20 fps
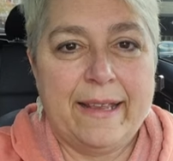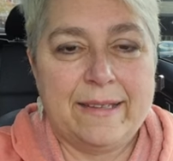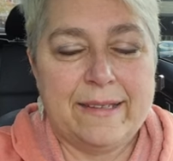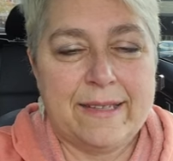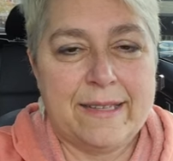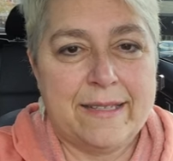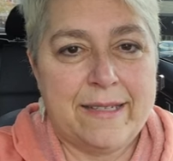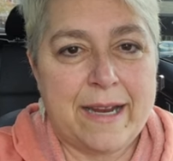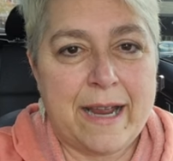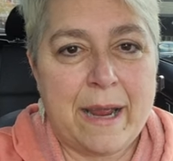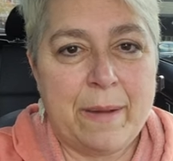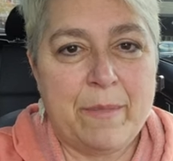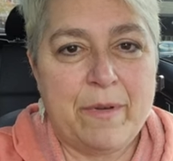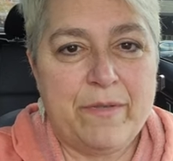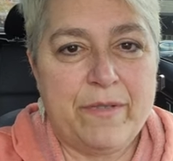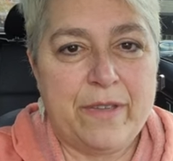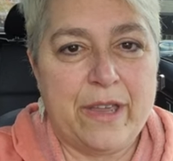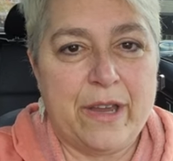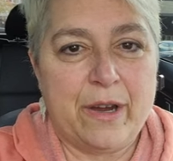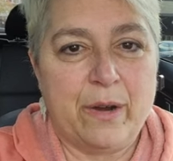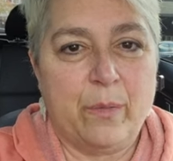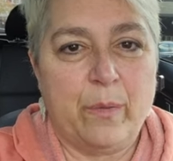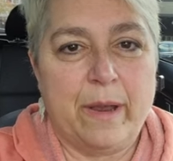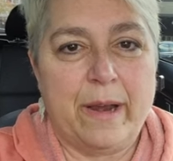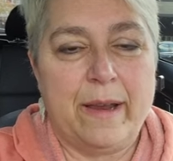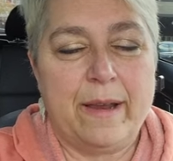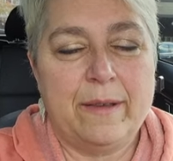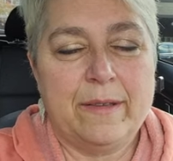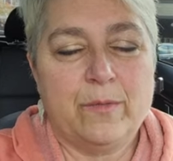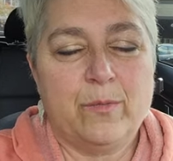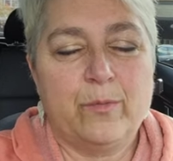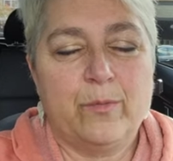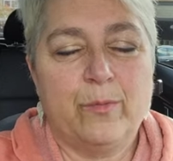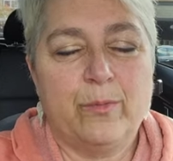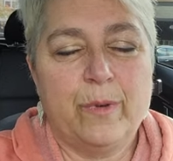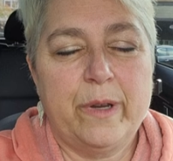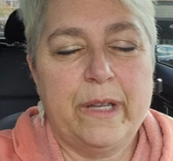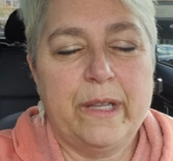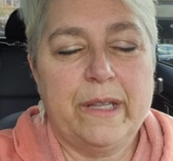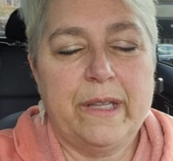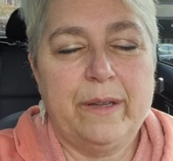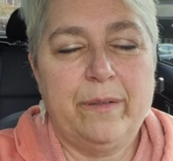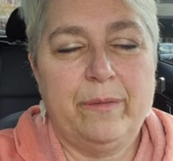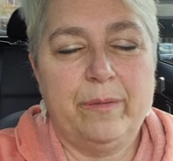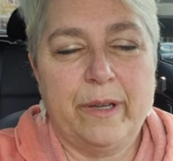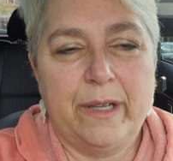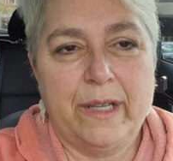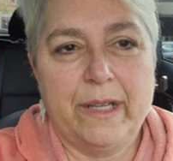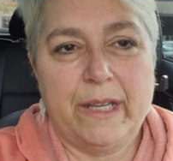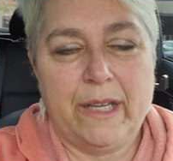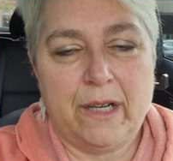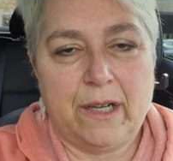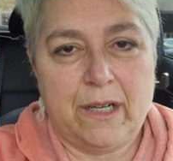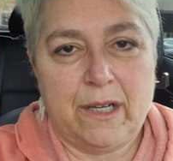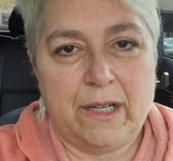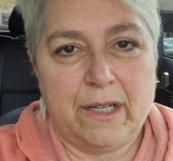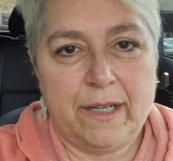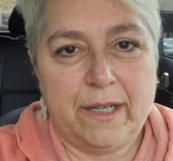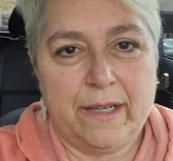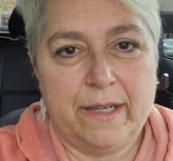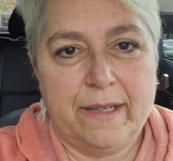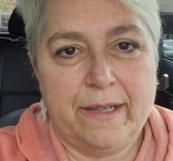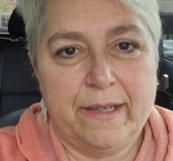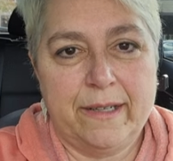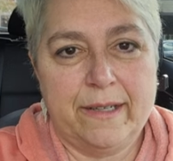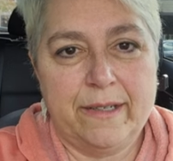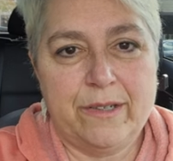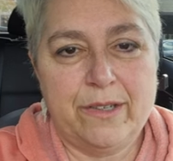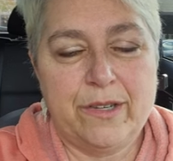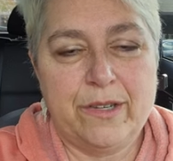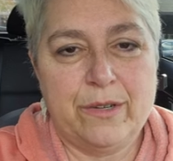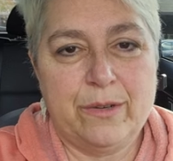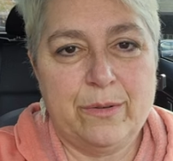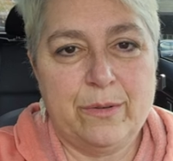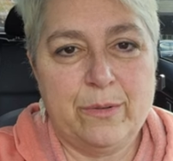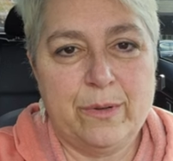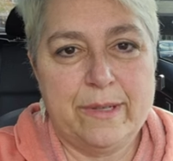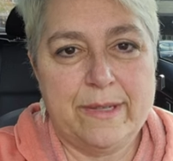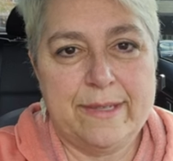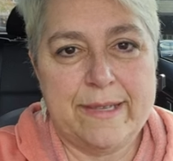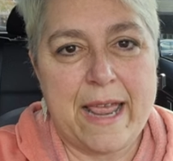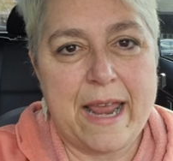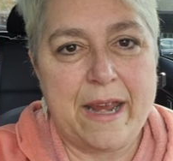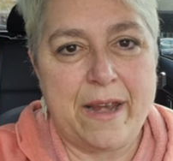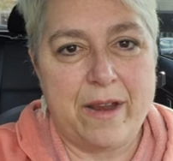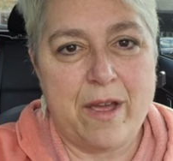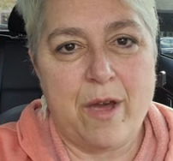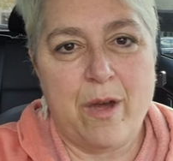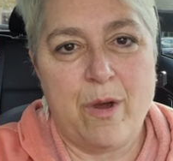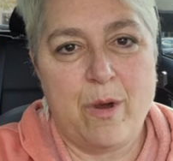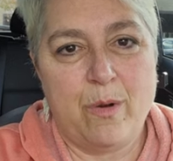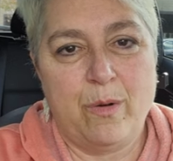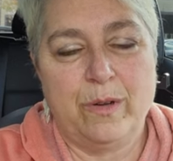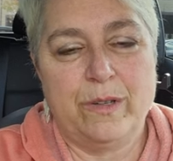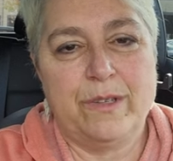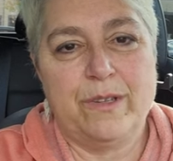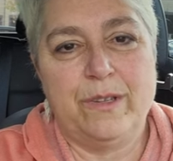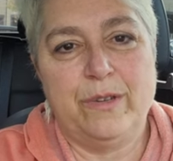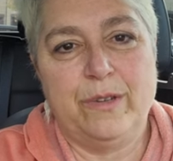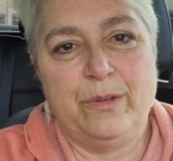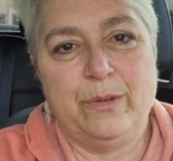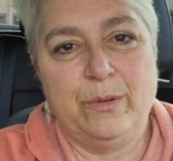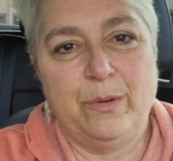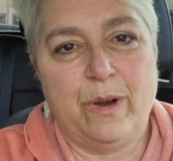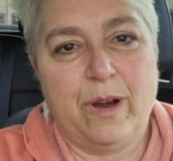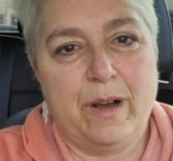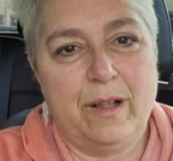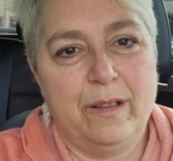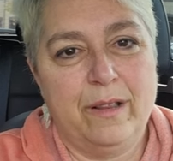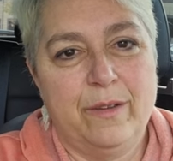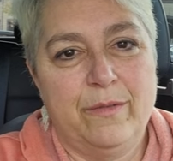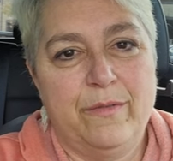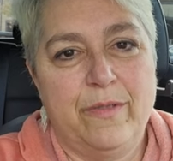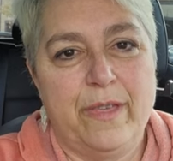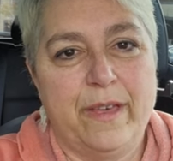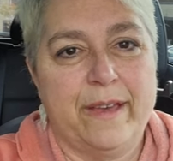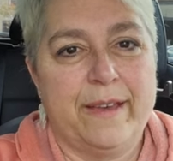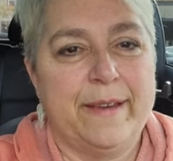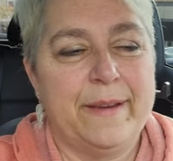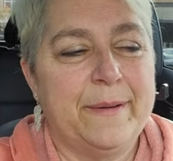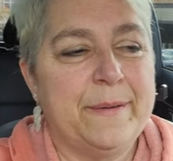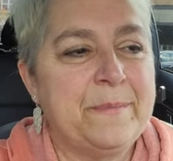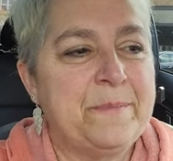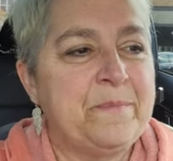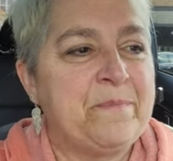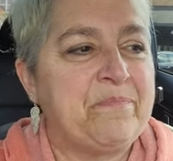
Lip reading: It's the time of year when it's really, really hard to say no to all of the,